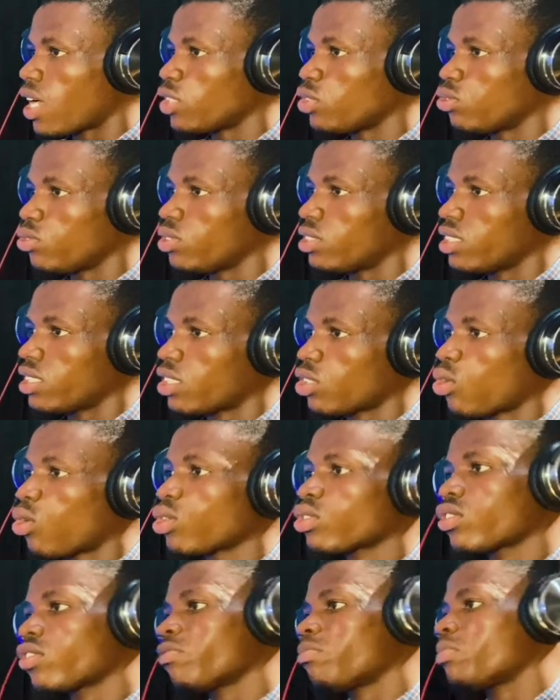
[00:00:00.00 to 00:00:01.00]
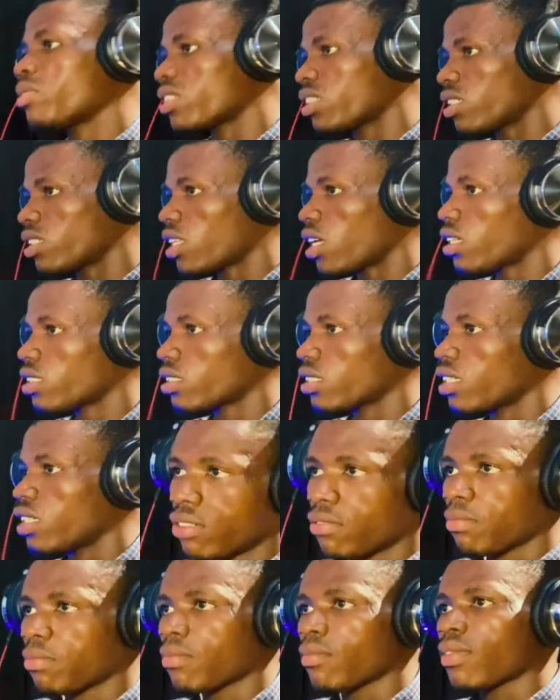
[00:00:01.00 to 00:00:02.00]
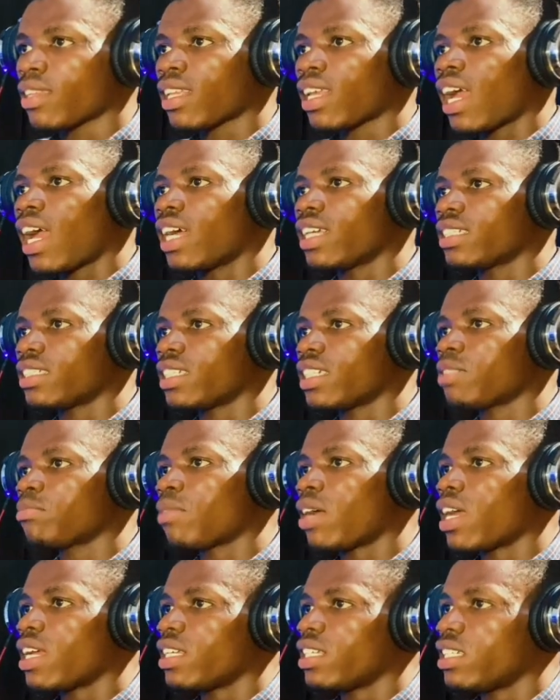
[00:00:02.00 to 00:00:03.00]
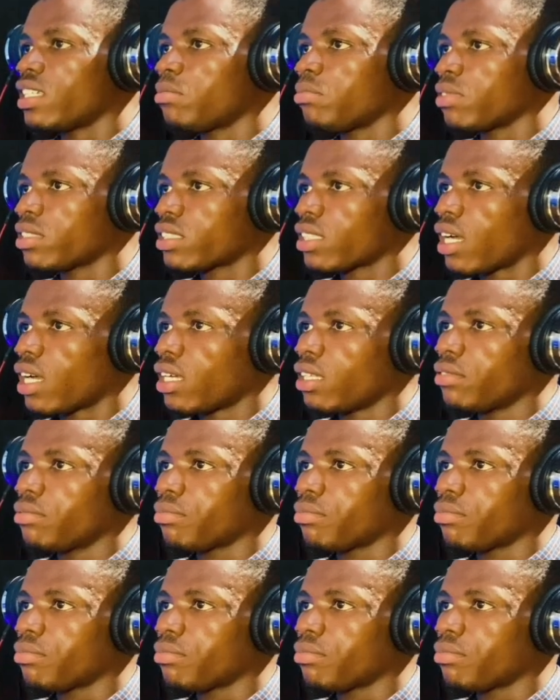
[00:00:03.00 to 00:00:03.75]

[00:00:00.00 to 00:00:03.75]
I use it because of bass guitars. And then my limiter.